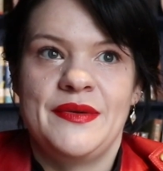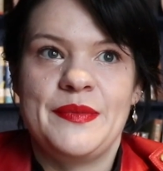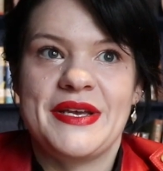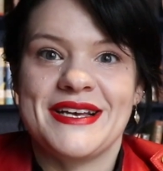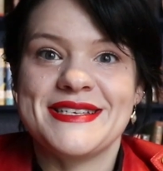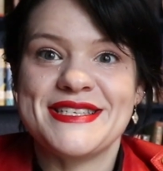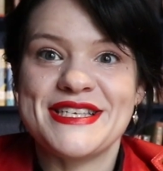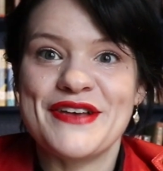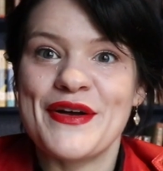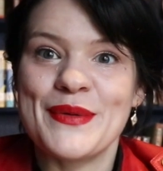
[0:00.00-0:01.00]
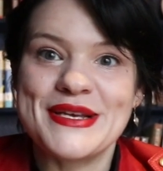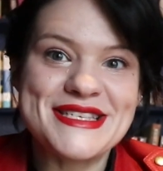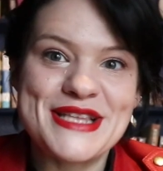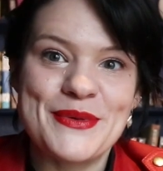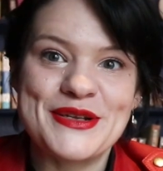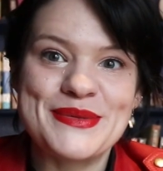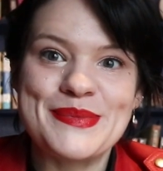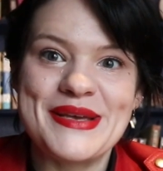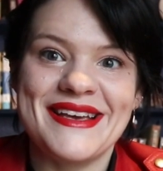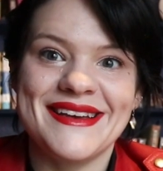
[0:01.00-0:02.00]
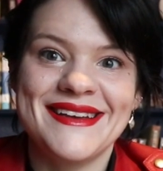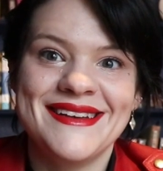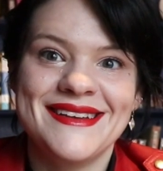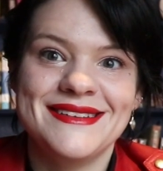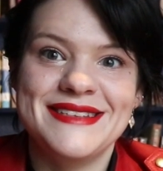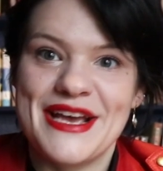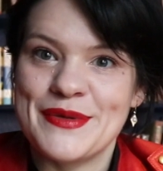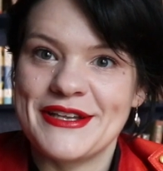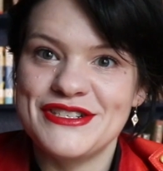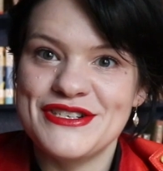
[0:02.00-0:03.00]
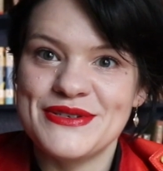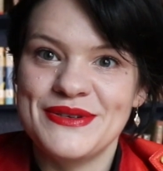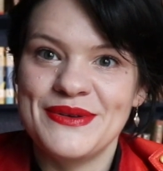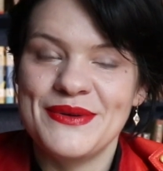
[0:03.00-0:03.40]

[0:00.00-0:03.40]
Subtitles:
because if I was, they wouldn't be damaged.